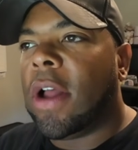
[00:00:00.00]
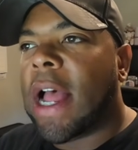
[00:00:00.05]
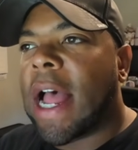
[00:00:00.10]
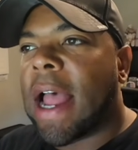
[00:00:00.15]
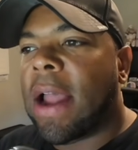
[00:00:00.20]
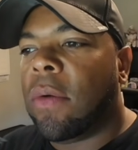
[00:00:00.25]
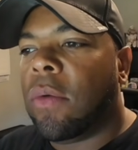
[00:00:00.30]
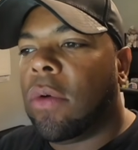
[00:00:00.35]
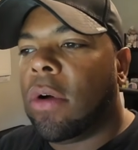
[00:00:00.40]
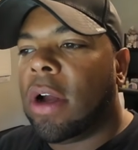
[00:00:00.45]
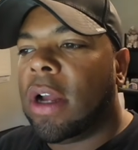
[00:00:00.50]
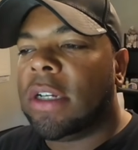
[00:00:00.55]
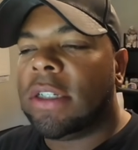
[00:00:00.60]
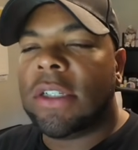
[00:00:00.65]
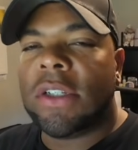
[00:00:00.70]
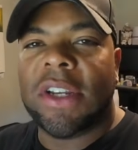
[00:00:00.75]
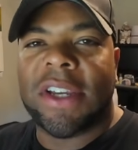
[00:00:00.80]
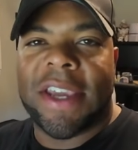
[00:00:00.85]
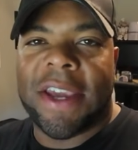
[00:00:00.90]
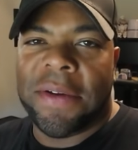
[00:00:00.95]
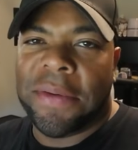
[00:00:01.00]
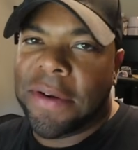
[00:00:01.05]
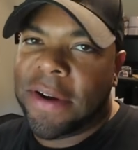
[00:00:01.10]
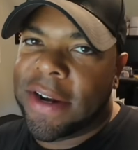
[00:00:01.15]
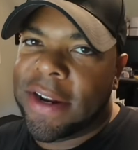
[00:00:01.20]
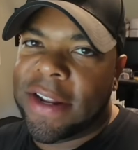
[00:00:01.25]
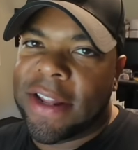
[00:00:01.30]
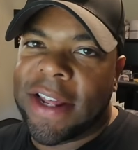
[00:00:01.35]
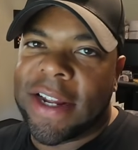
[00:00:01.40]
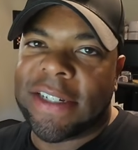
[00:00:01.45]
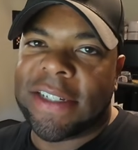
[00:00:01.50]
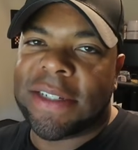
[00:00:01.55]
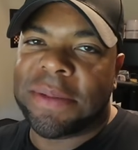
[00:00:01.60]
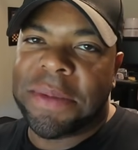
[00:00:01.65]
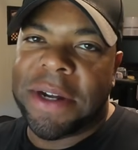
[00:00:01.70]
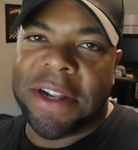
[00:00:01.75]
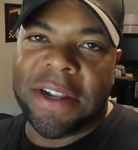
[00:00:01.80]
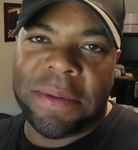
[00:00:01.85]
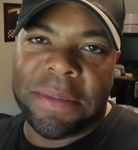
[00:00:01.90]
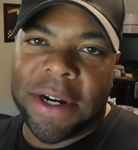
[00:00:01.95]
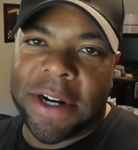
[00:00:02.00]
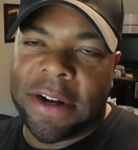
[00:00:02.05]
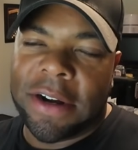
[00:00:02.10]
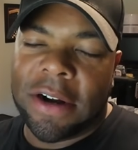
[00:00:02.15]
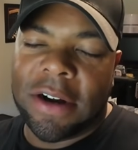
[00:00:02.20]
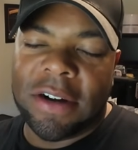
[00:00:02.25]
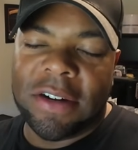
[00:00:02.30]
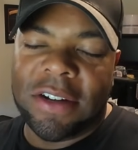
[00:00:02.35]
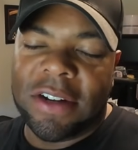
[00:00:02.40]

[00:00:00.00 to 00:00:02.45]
I want to get rid of that smell in my car.